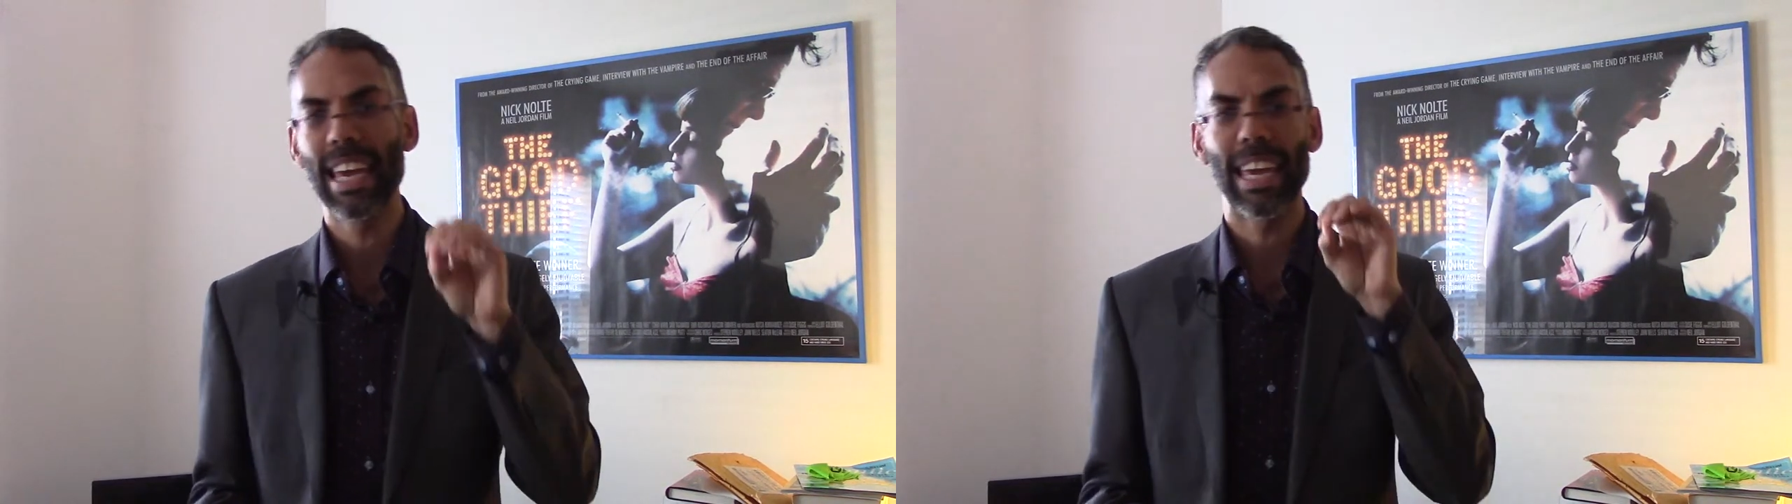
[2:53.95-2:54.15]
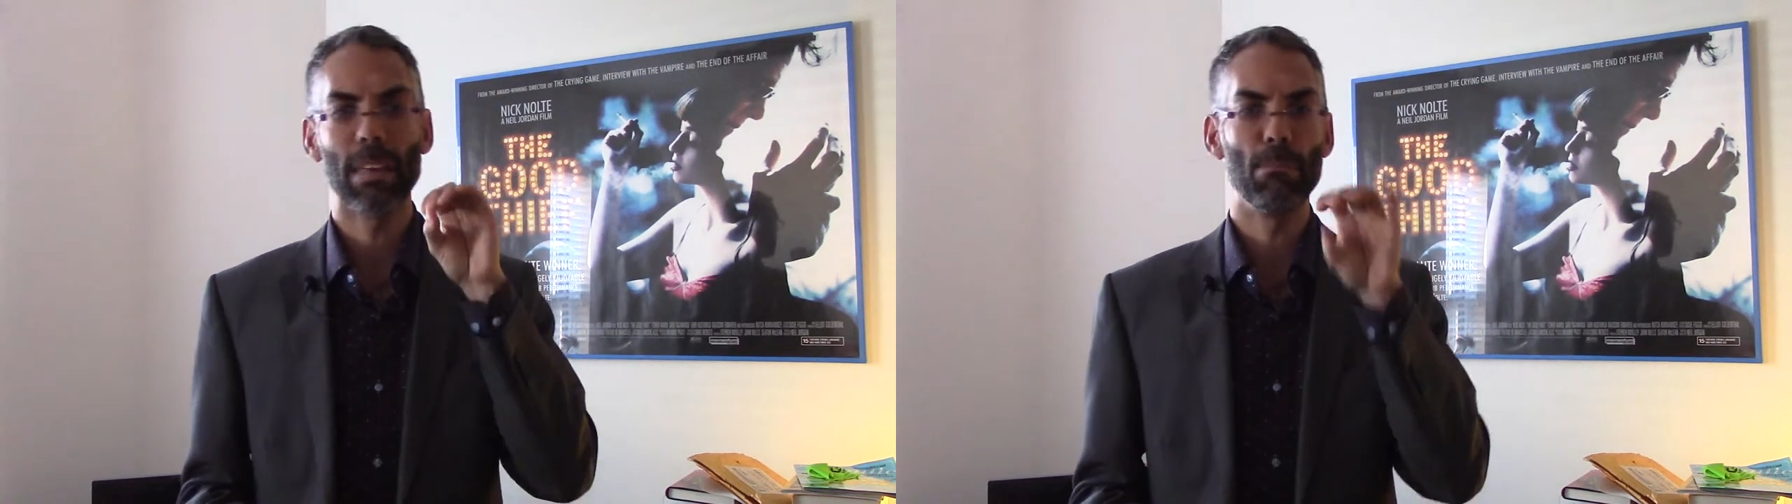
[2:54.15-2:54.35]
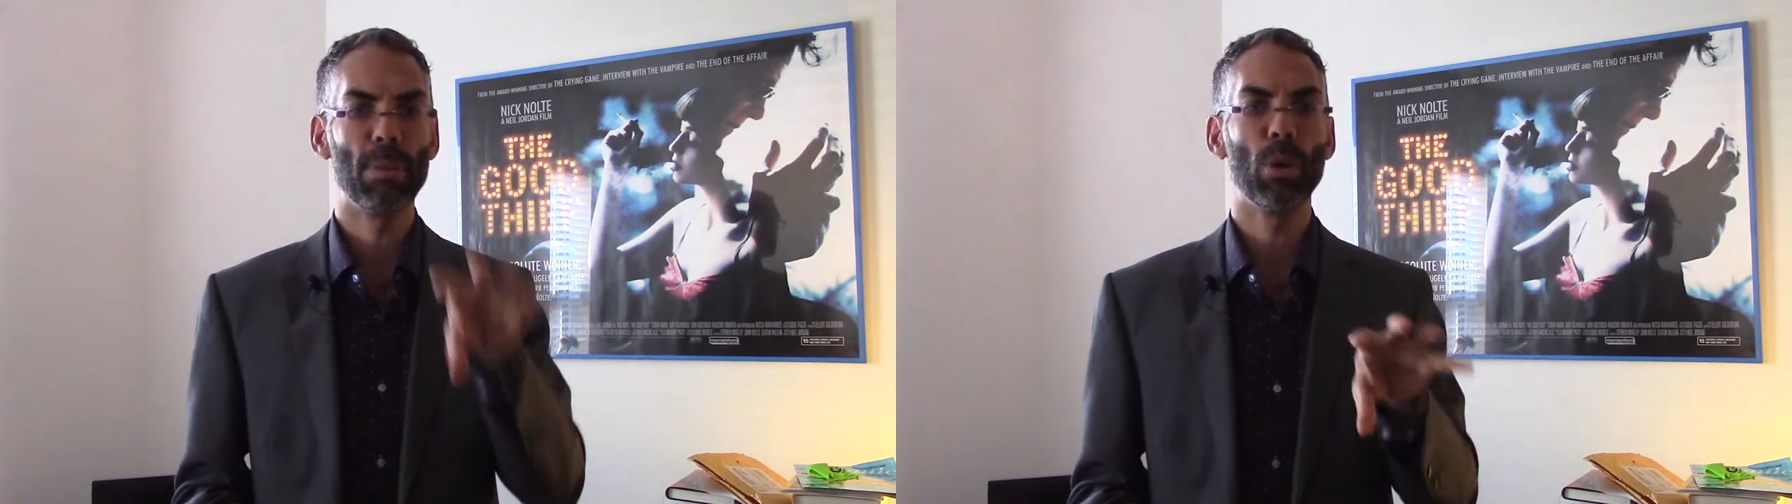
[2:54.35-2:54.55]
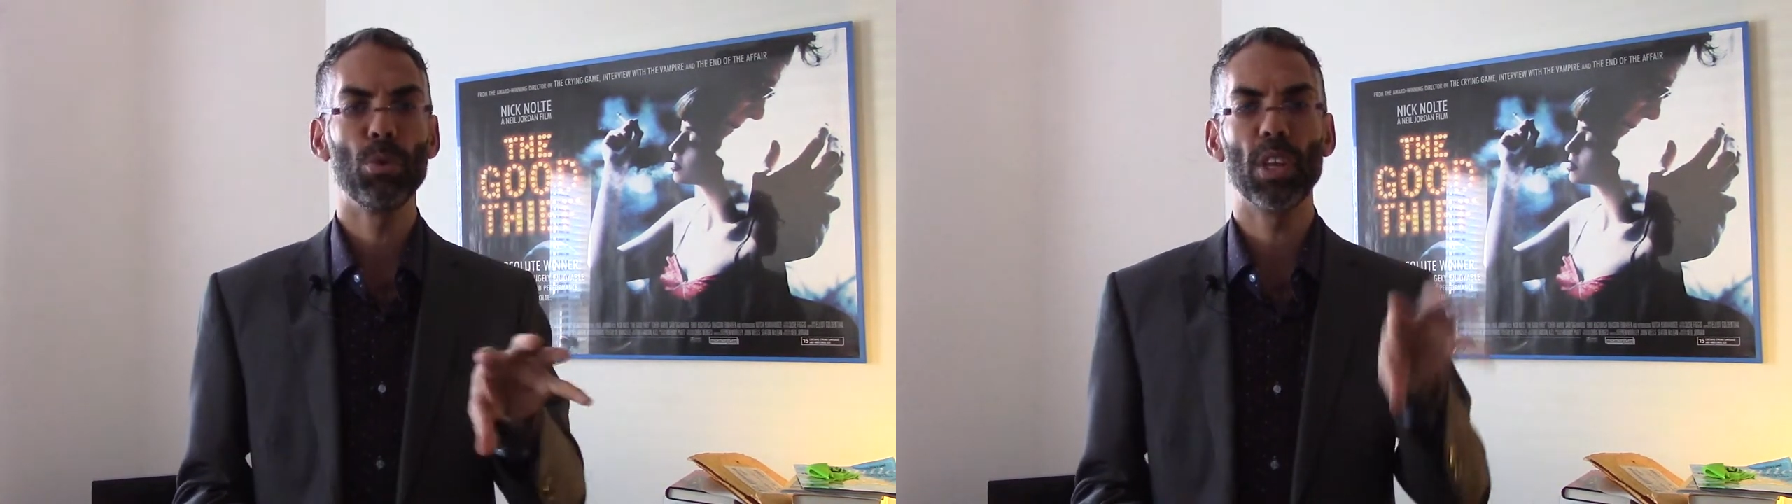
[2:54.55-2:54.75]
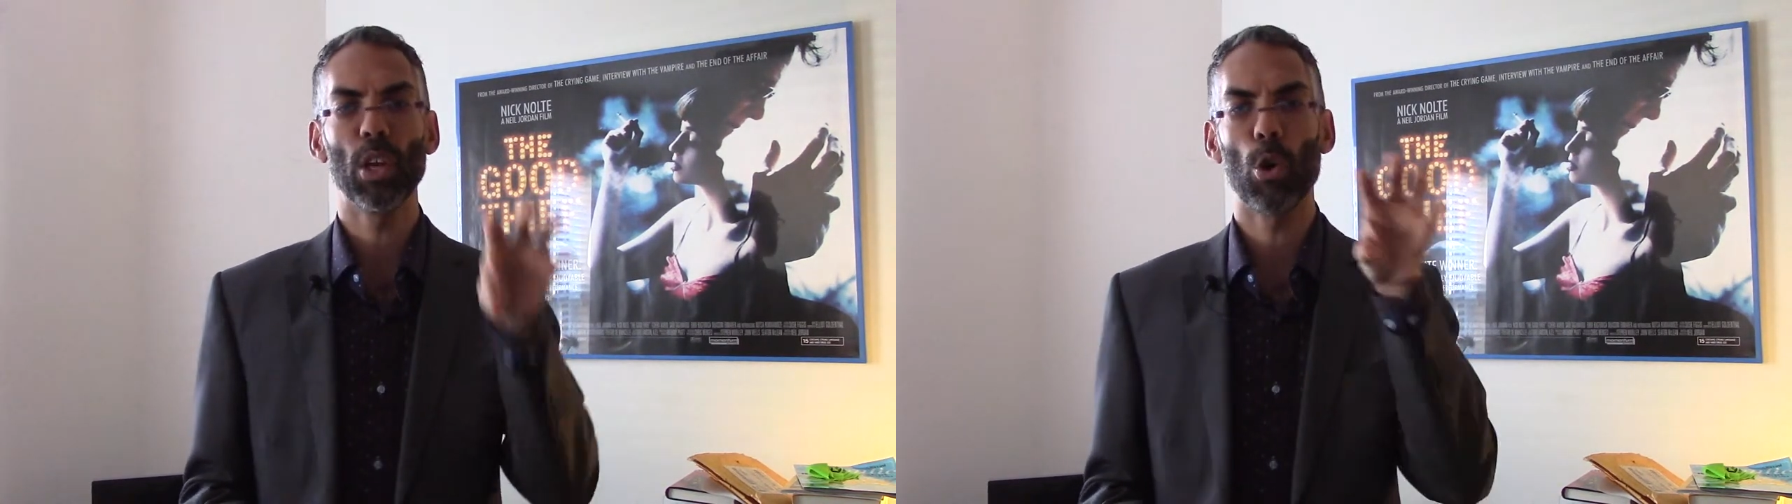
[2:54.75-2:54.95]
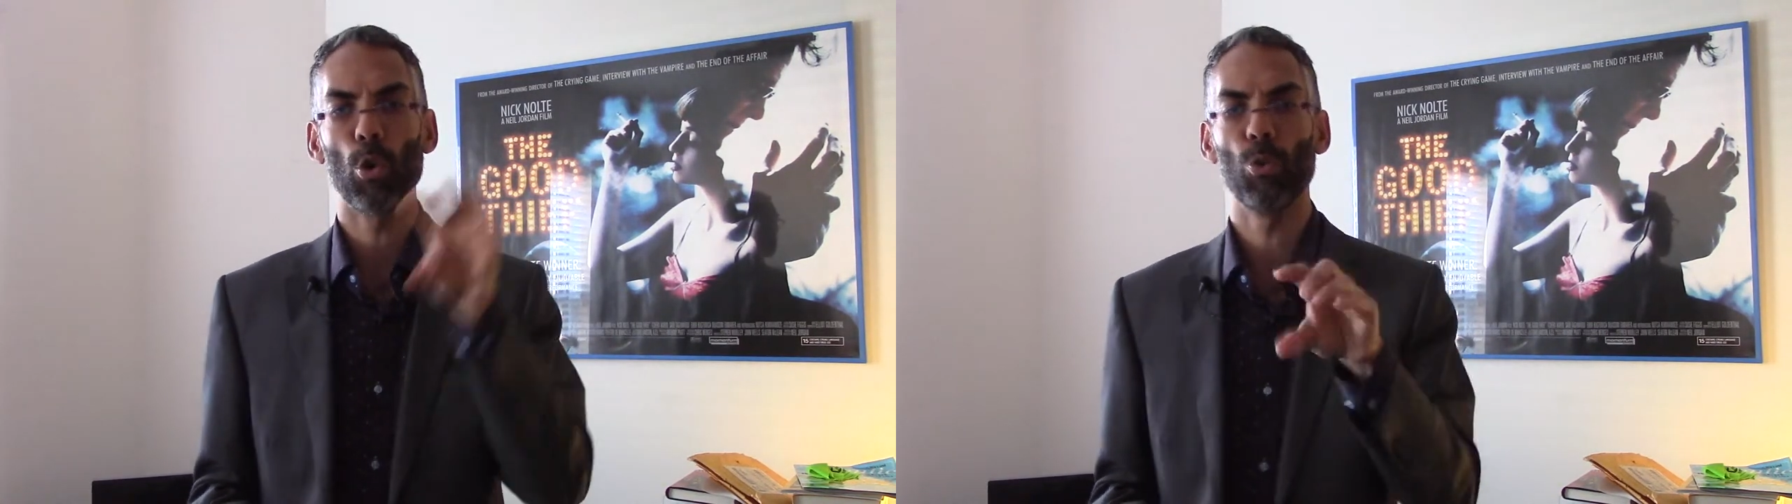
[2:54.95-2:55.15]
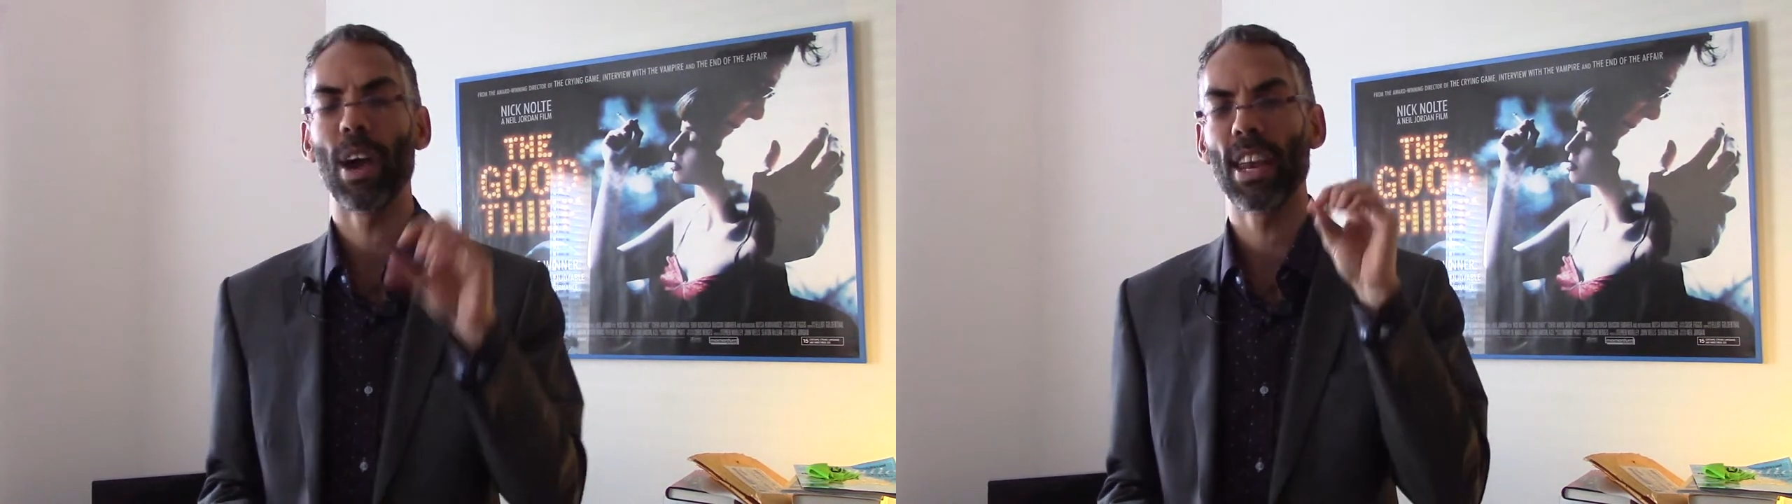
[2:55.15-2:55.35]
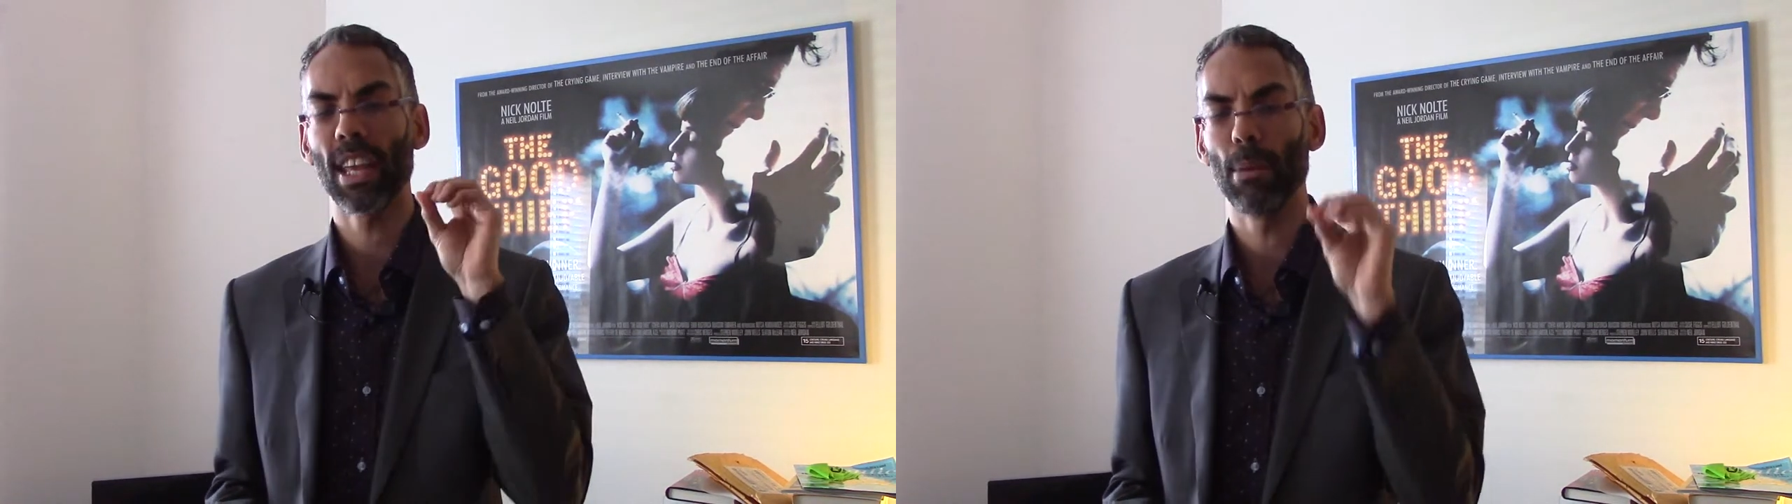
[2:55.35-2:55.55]
in building or
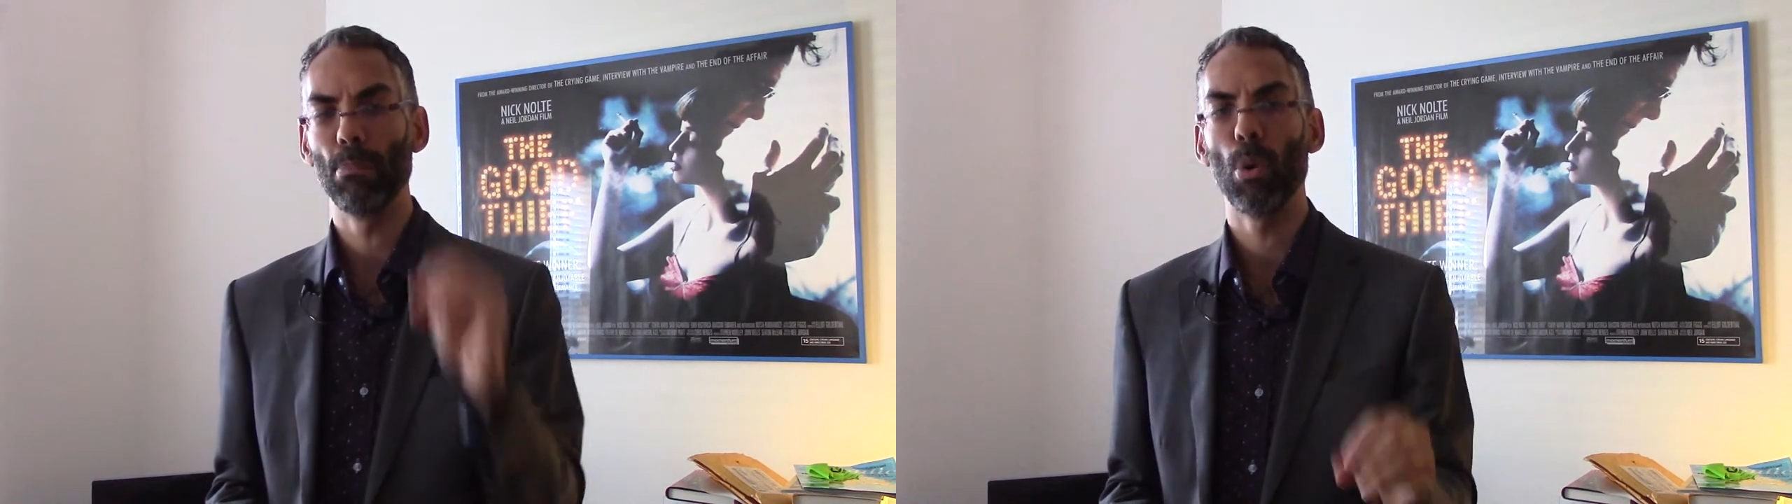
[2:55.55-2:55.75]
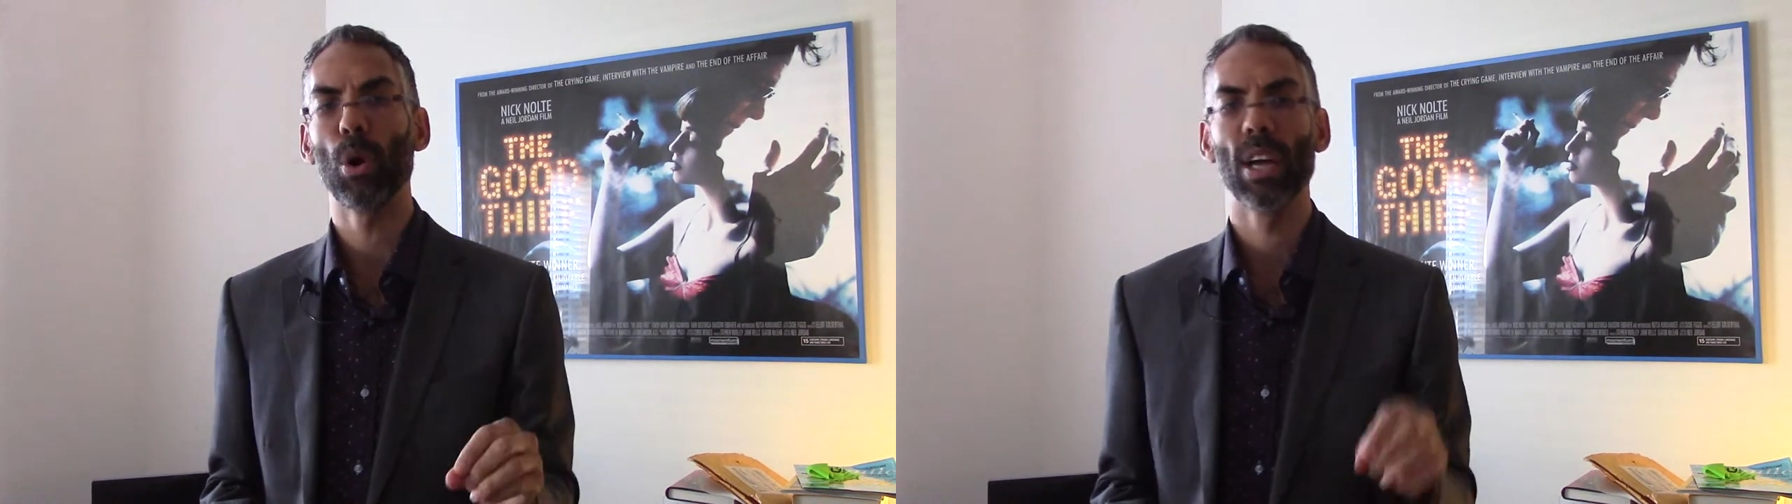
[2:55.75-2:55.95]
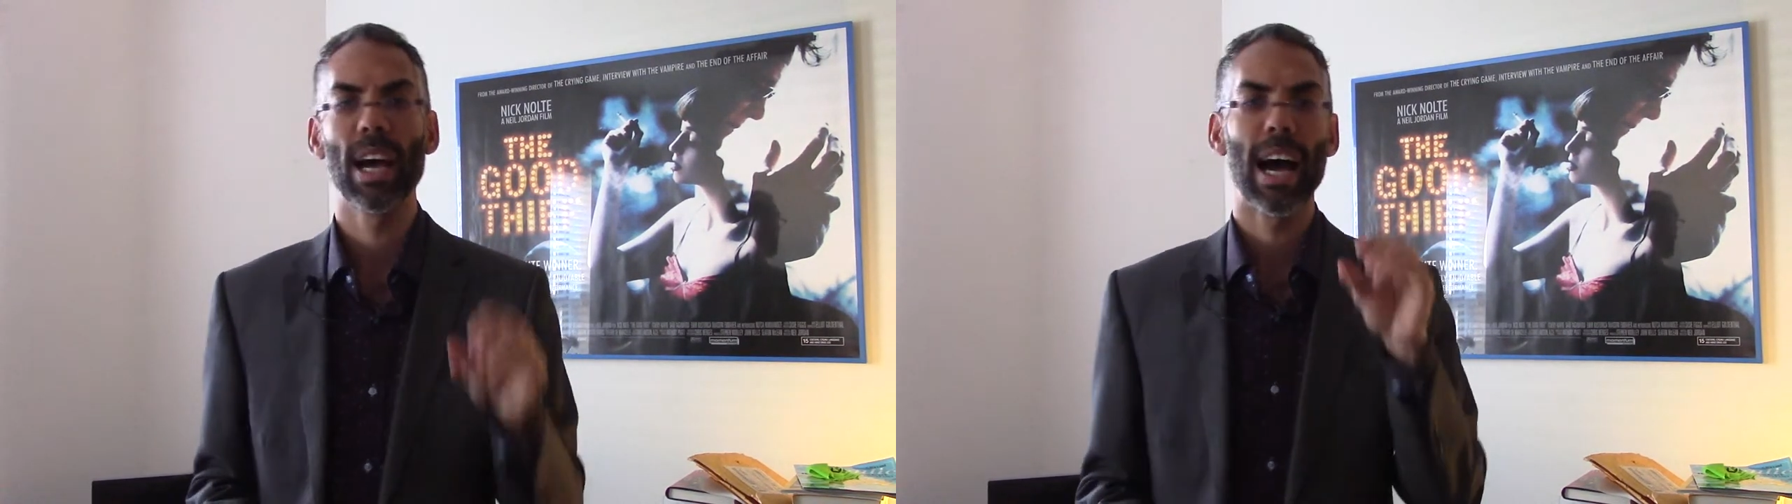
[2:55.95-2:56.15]
writing a book